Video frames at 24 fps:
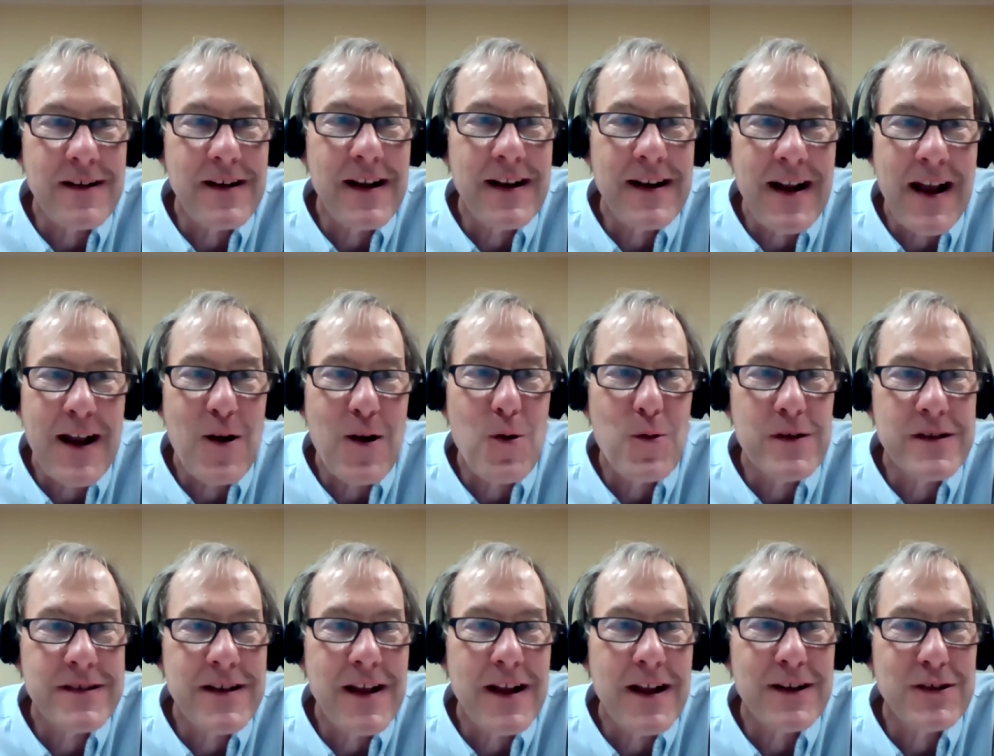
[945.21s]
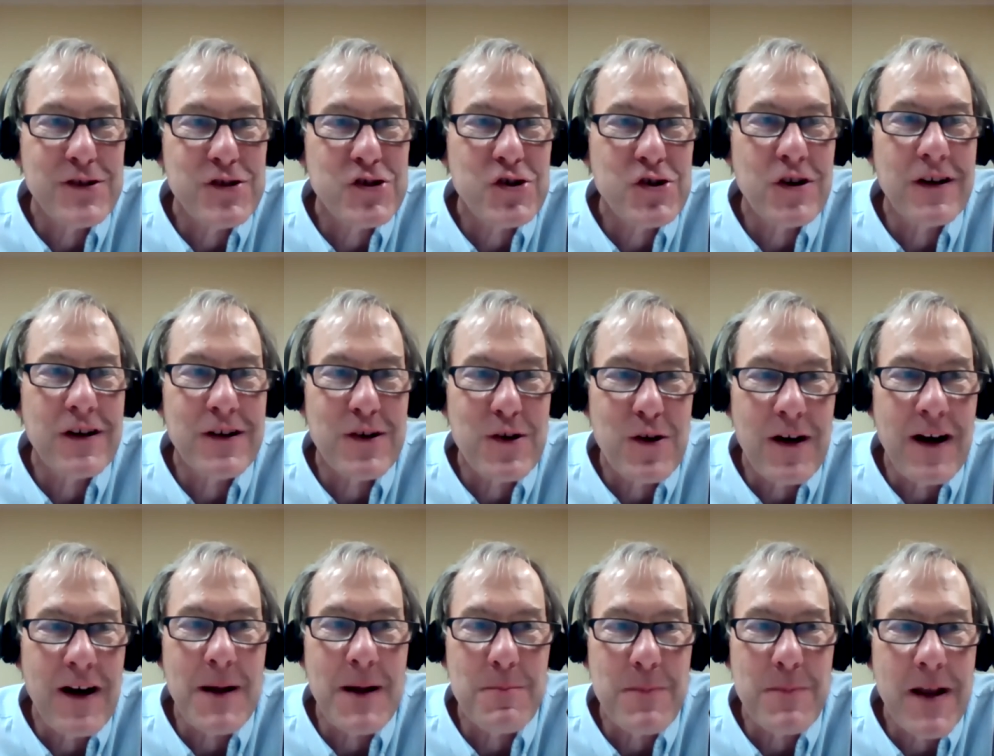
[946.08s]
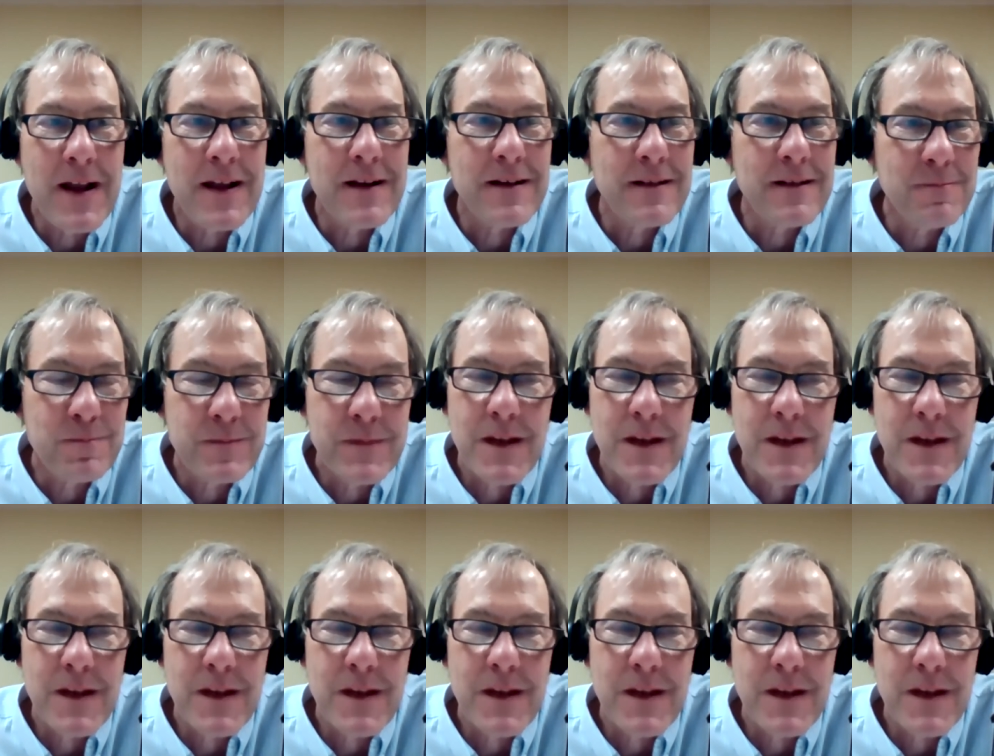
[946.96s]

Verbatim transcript: and I always had a sure crop. And